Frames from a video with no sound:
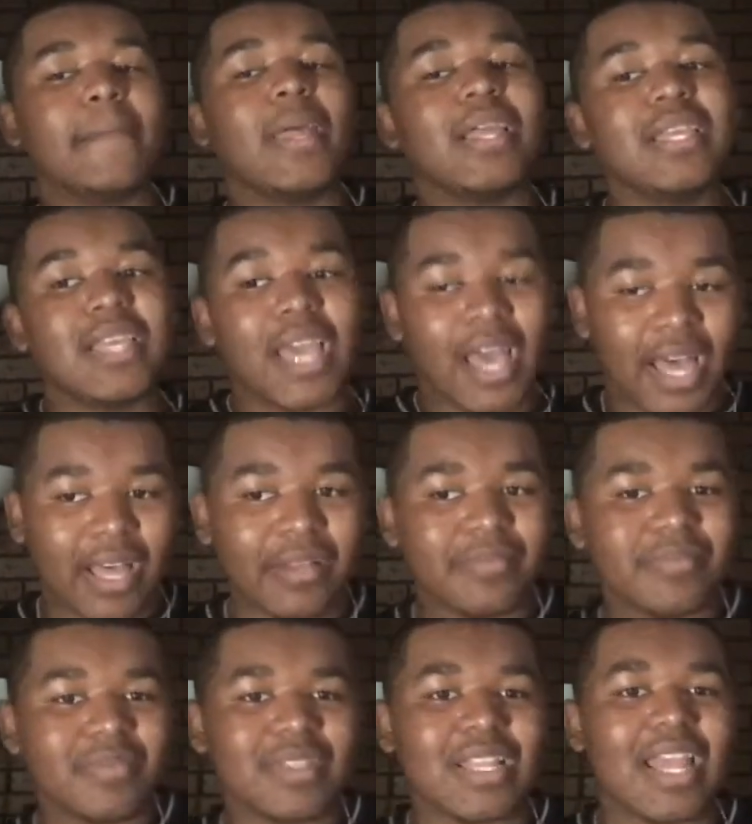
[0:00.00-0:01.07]
yeah.
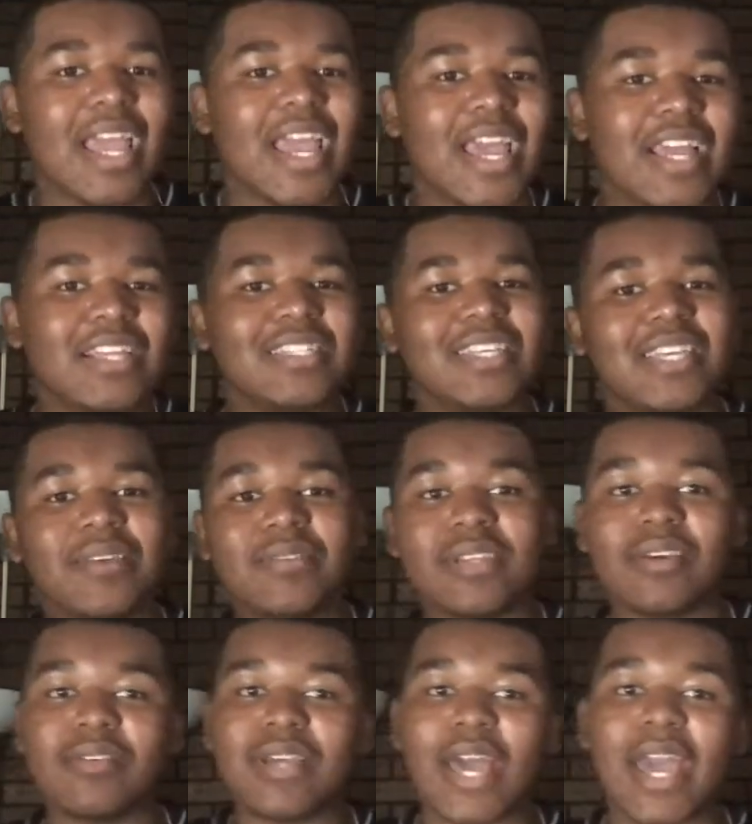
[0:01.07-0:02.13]
And he was
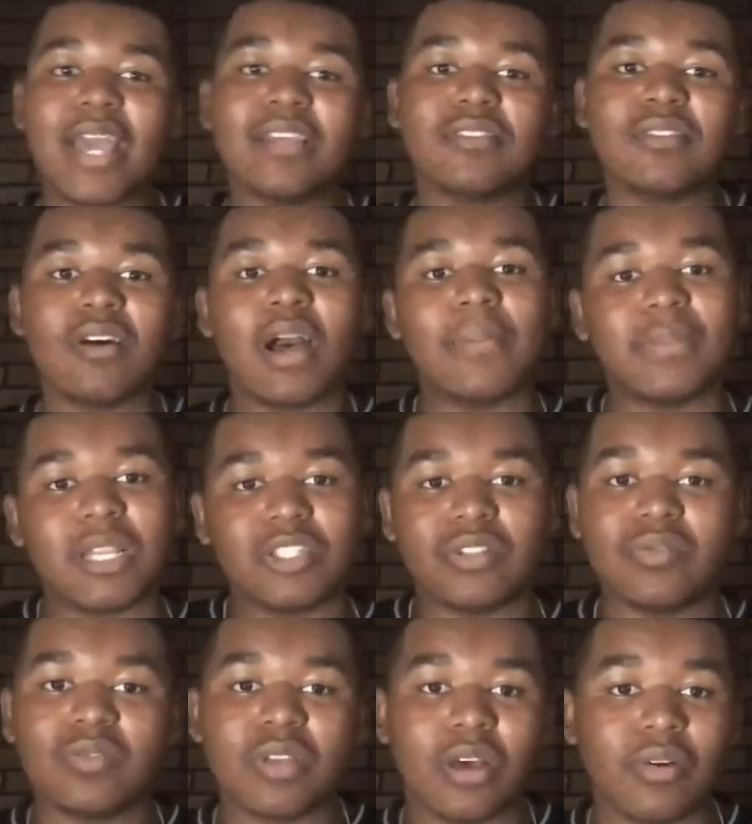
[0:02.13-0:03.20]
like, okay, so I'm gonna let
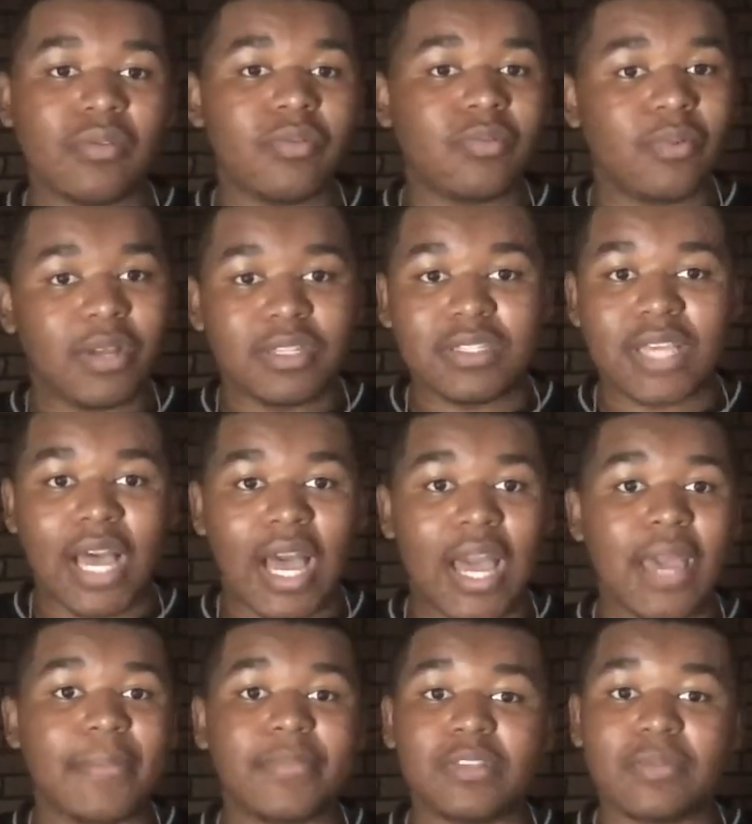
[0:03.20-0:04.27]
you know what
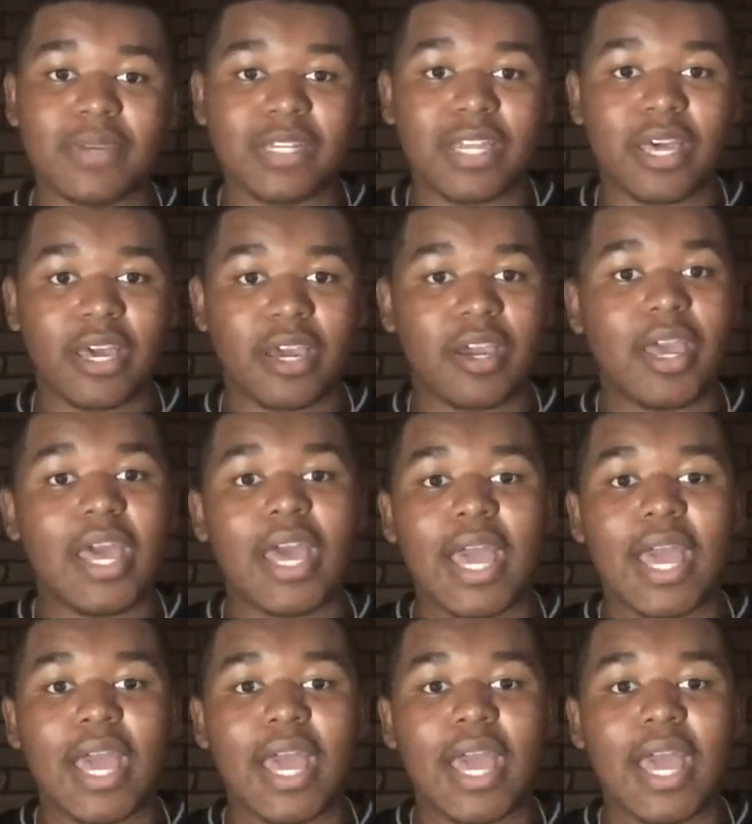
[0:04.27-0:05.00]
time to be there.